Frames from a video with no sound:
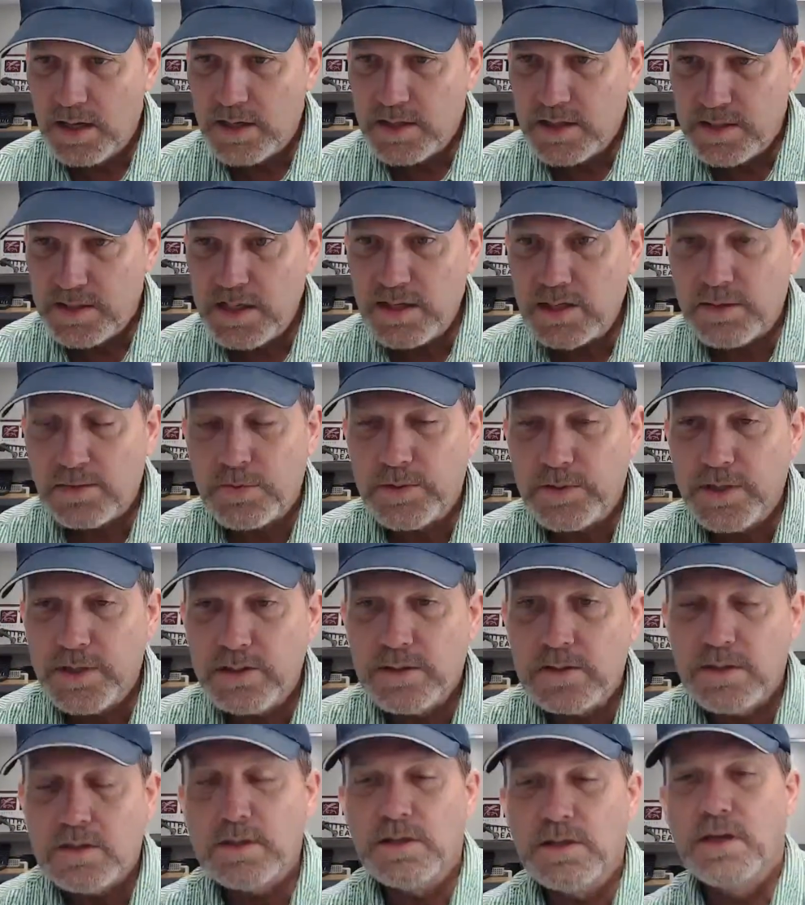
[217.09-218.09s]
Yeah,
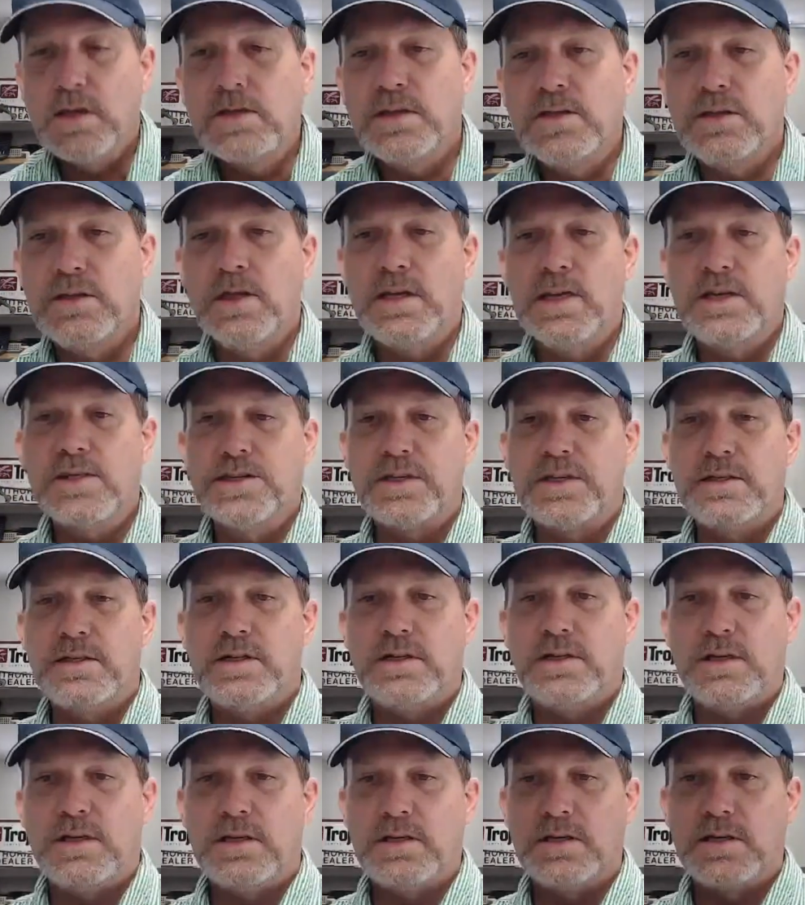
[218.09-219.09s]
we, is it a,
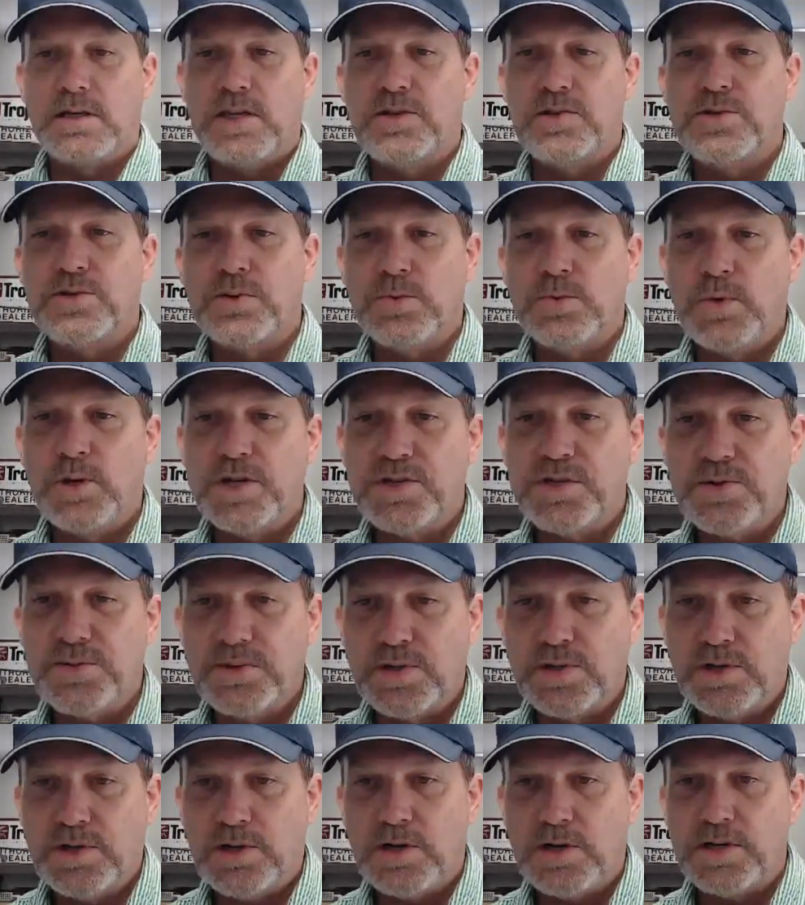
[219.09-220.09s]
uh, is your Western
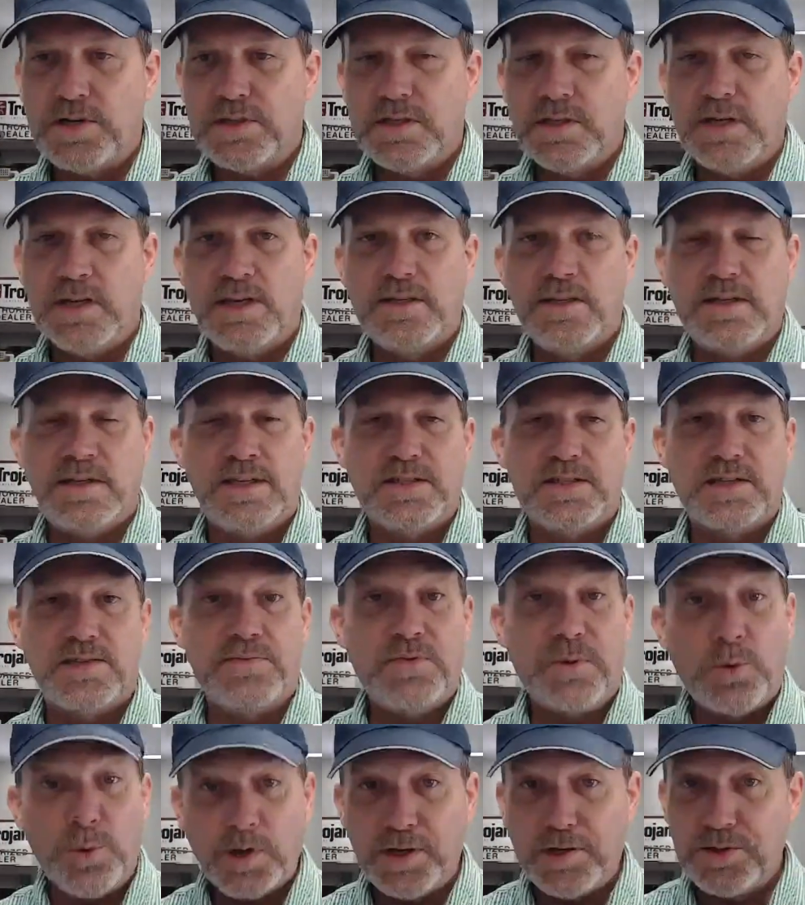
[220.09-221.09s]
cart, Ted, is it
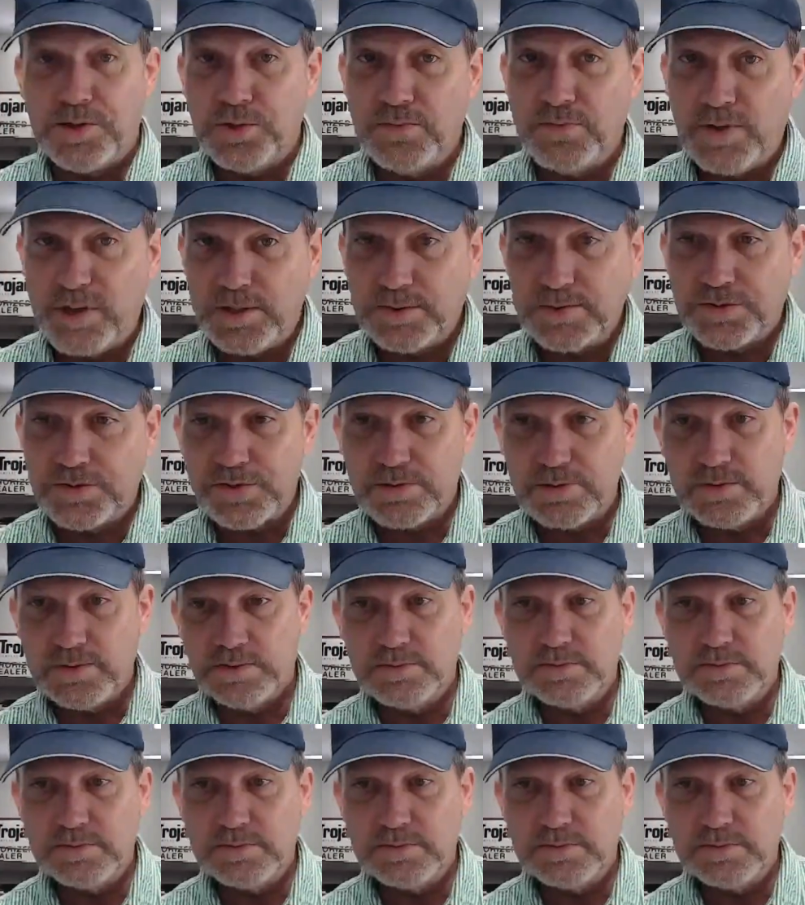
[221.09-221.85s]
42 volts?